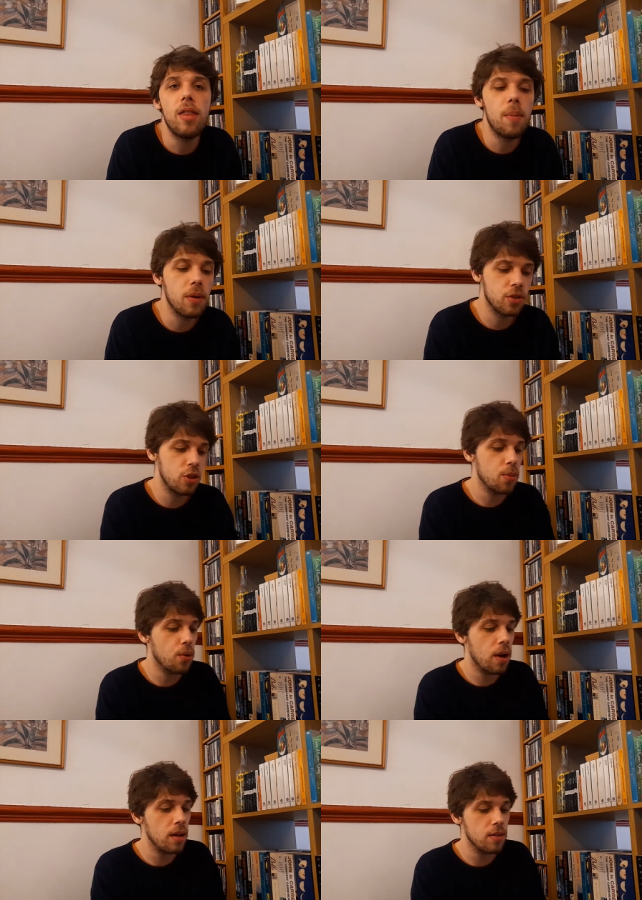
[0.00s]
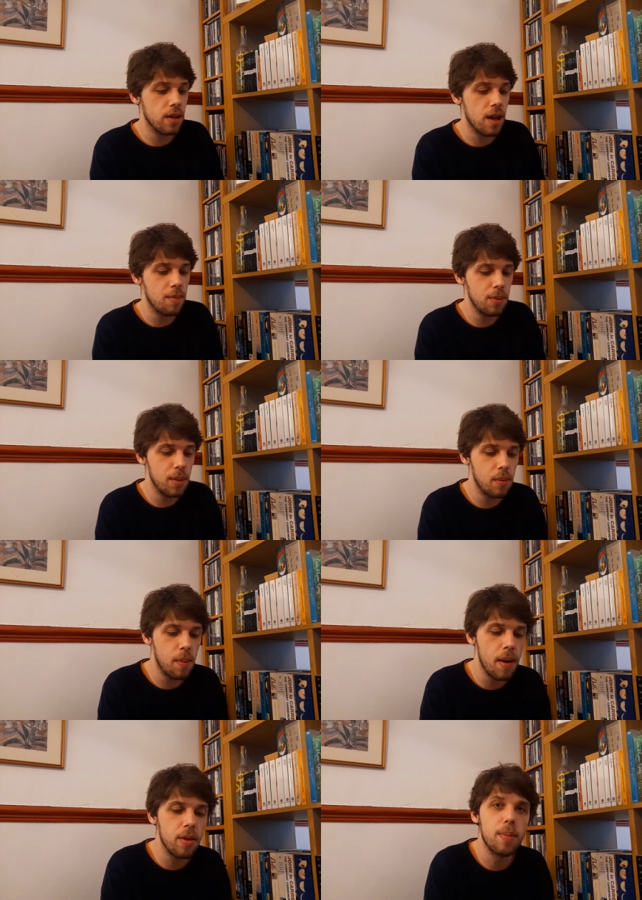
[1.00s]
BookTube prize, but were
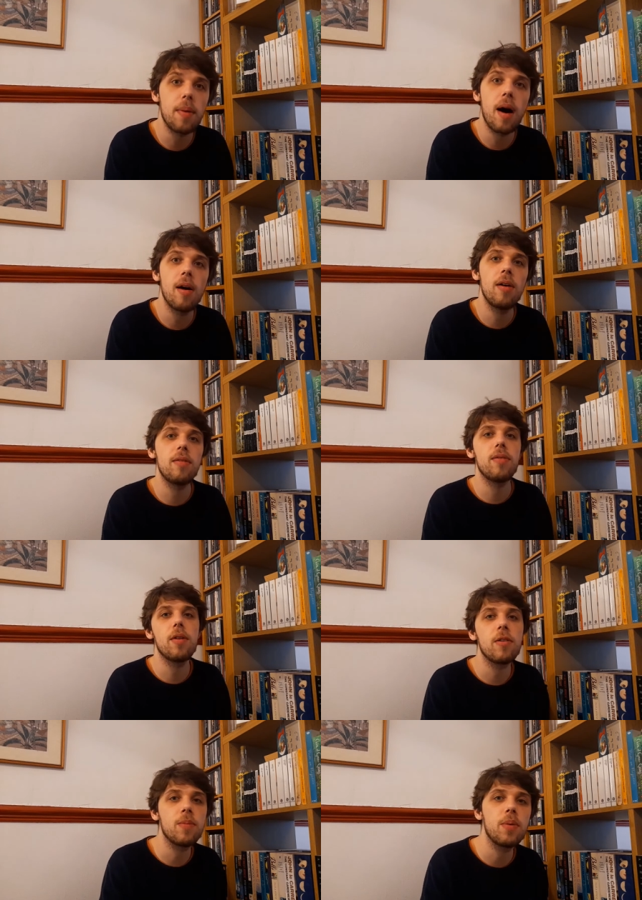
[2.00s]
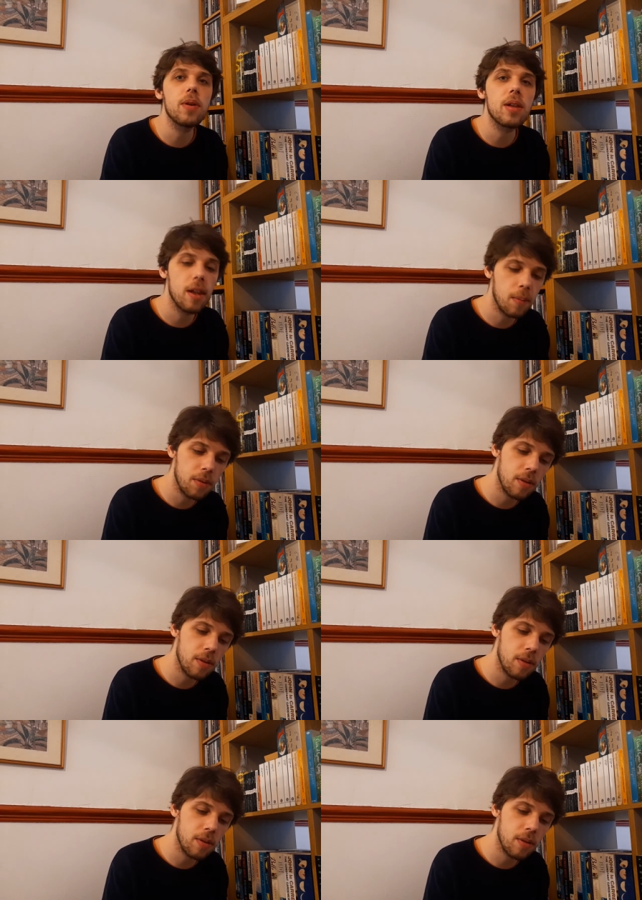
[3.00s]
both part of book clubs.